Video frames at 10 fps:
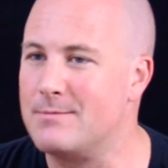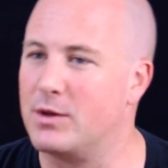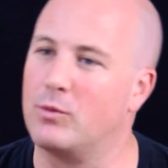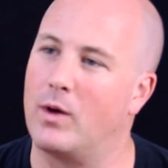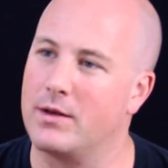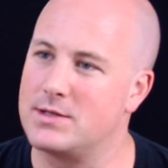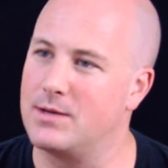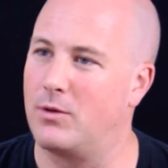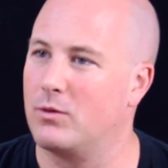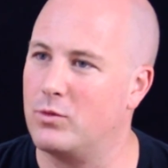But the one
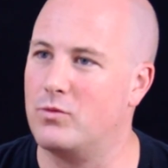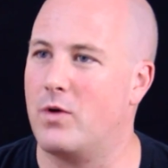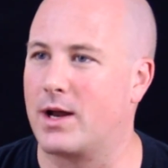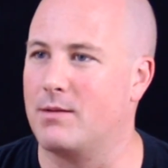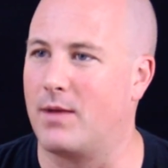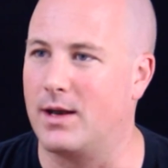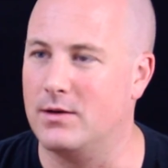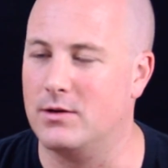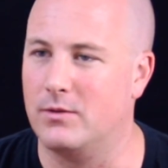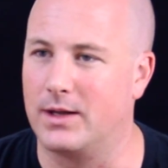tip I would
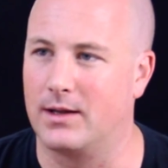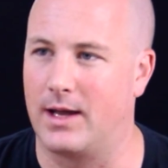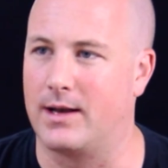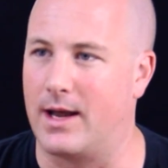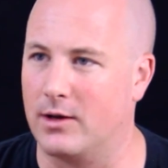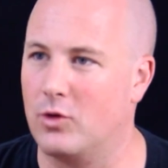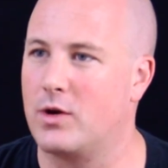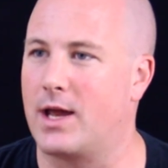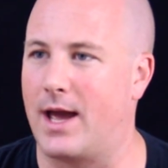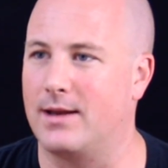recommend doing and
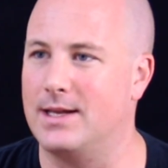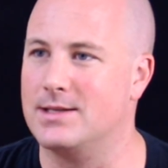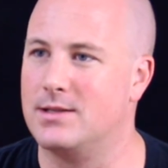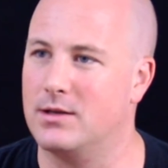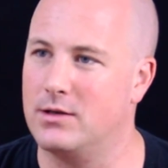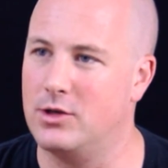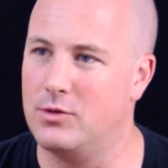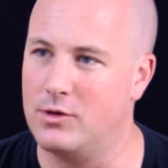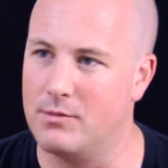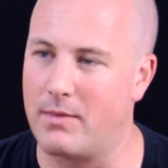looking at is that
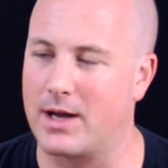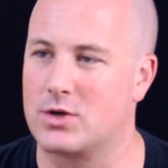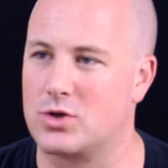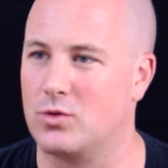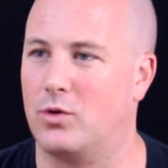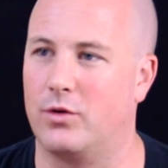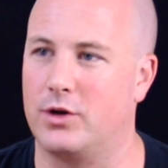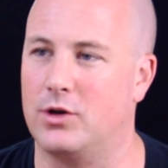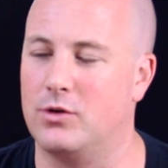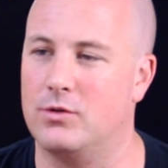you make sure
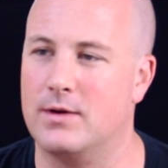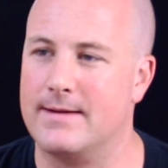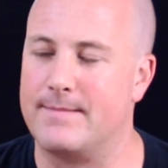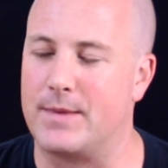that you